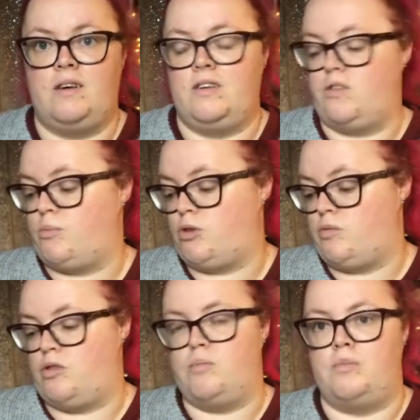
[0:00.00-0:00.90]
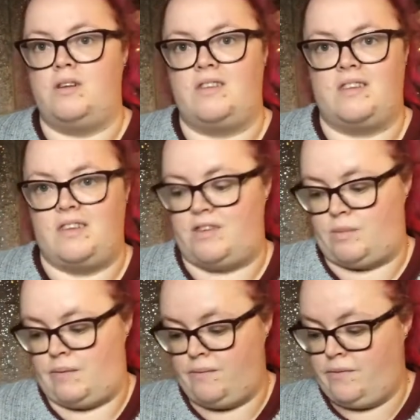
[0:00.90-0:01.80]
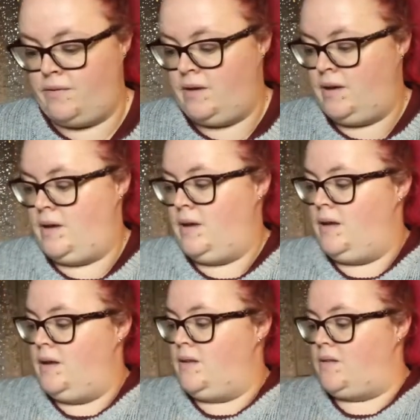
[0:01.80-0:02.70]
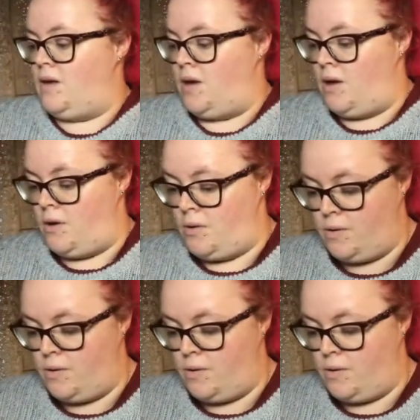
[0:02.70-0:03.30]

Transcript: subscription, but I didn't this month. So,